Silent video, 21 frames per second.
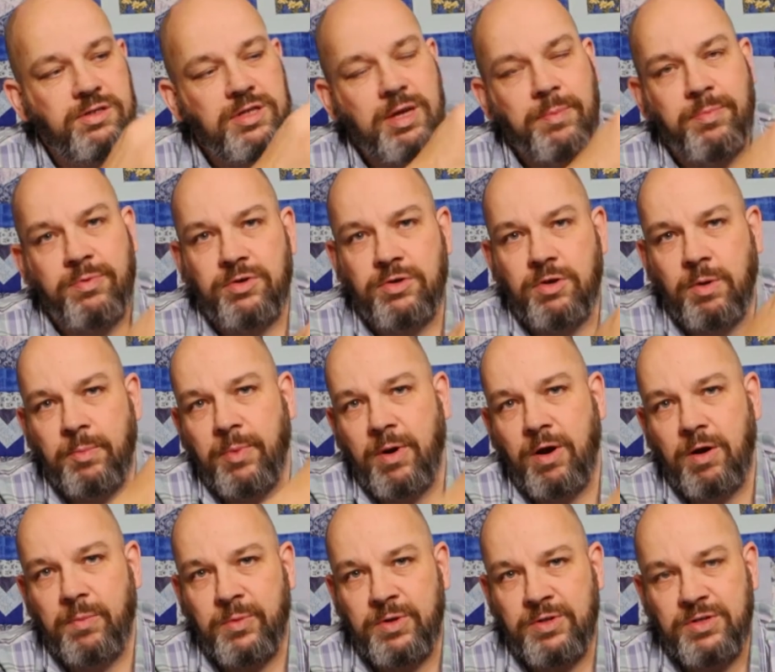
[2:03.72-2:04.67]
separate
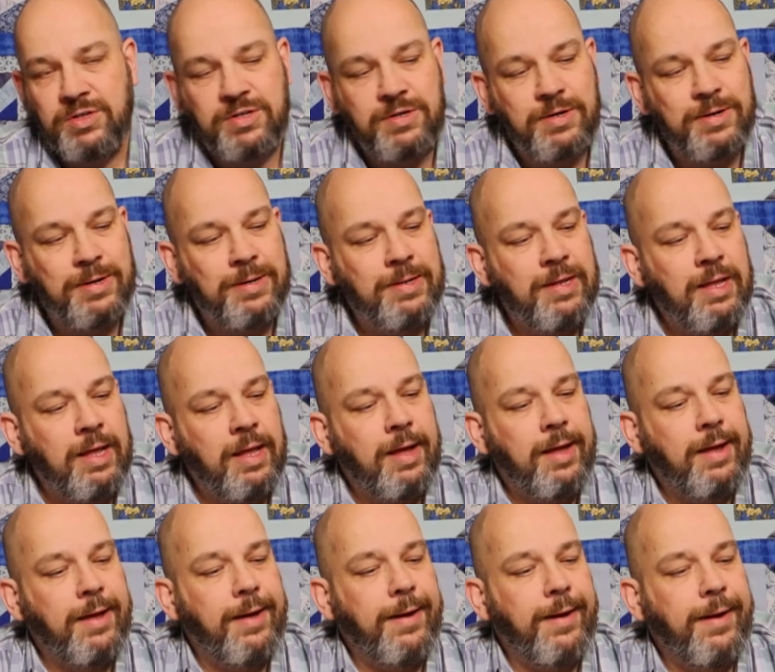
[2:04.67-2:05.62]
compartments.
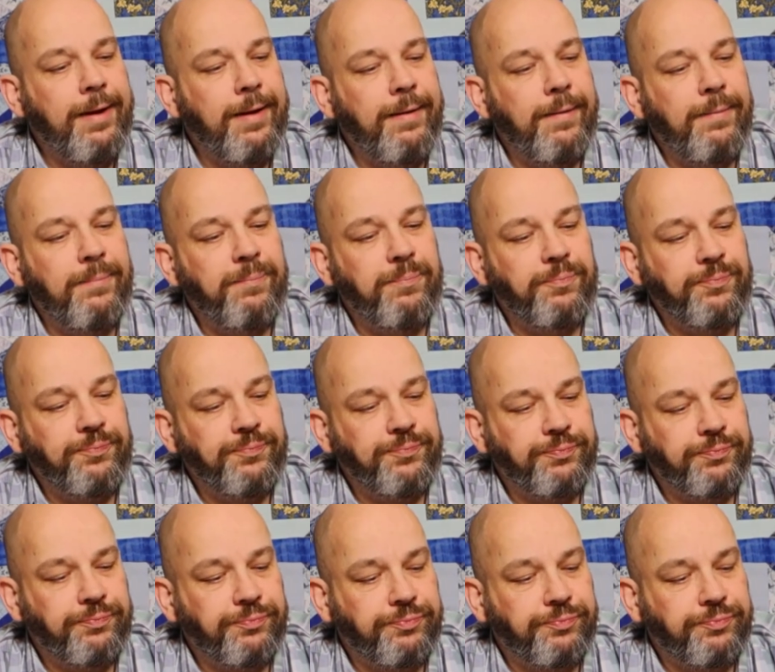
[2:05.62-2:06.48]
And